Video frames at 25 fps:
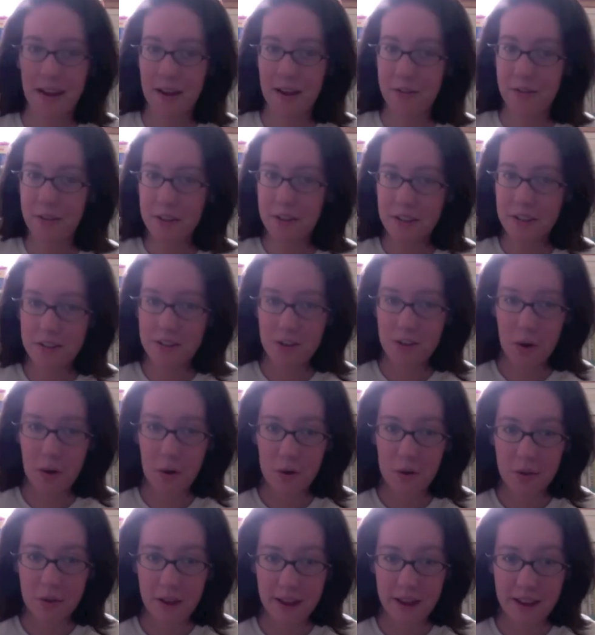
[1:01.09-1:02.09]
really
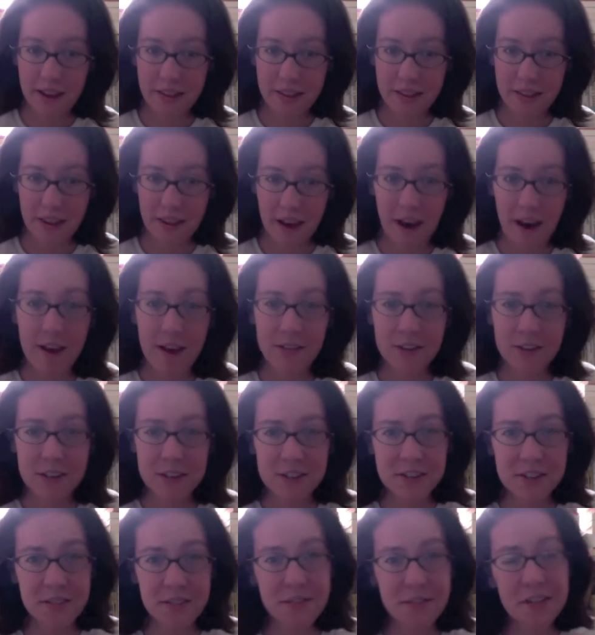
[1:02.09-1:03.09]
don't like the
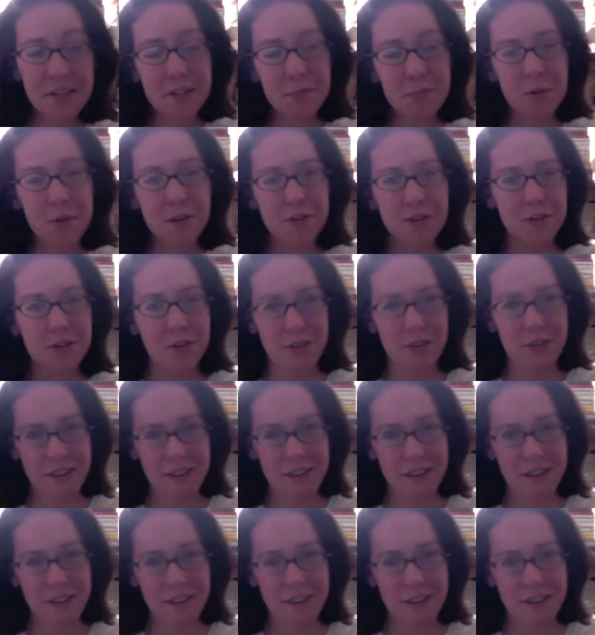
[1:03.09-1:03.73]
covers of these books, or the